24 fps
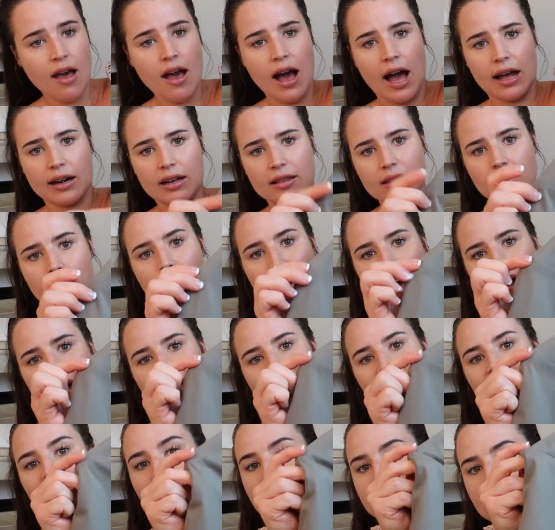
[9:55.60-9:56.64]
And at the
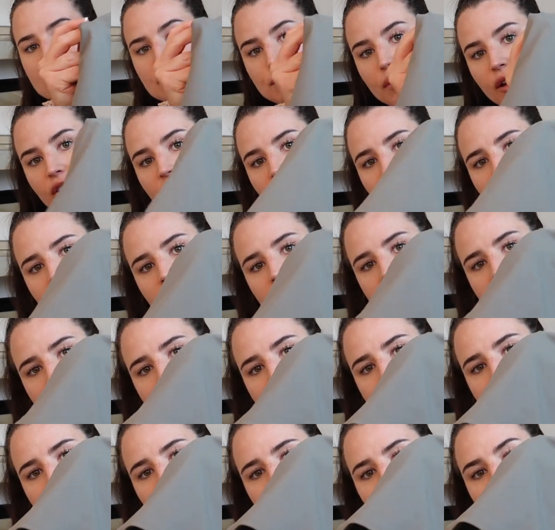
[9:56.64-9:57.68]
back, this is my favorite
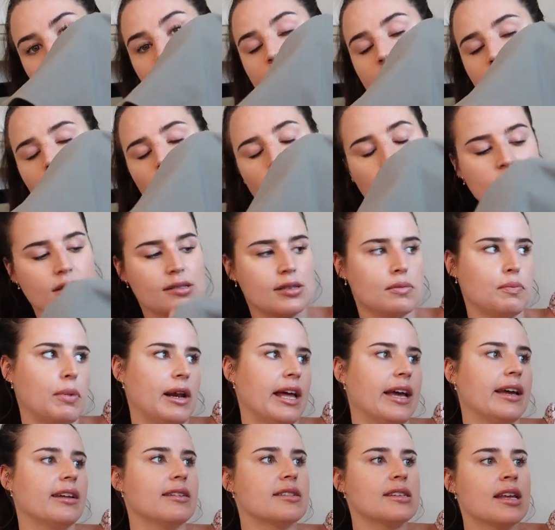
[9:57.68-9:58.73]
detail, it's got a
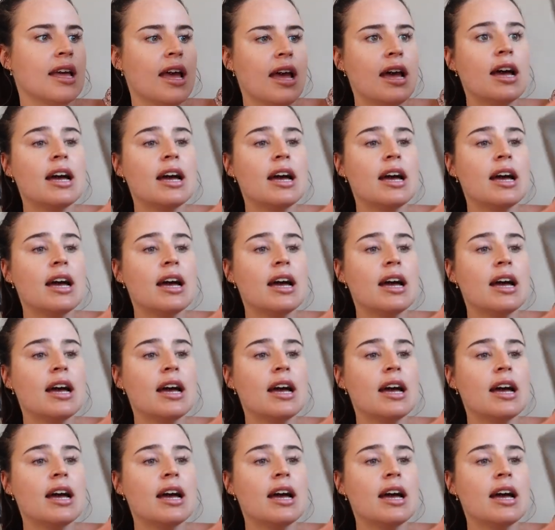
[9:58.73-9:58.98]
split.